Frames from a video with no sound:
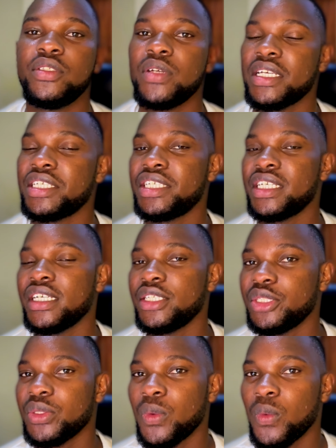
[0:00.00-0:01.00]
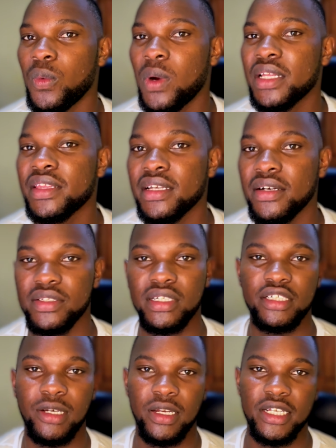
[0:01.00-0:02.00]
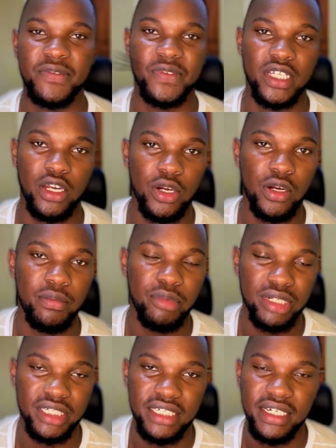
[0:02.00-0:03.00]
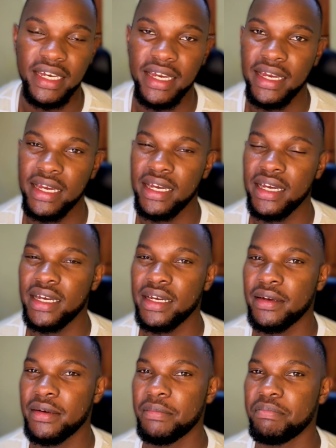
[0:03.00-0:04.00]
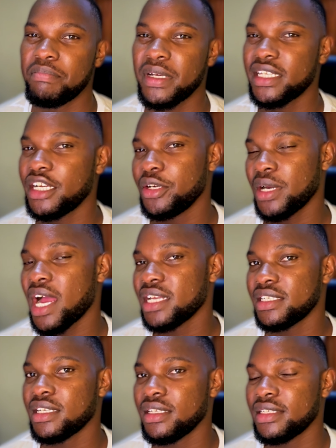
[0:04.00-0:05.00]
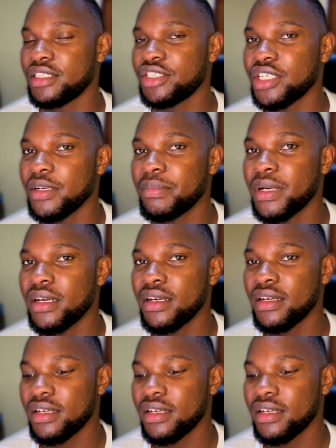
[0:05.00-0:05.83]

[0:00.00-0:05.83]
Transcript: you exchange $1,000 for the local money, but then you cancel the trip.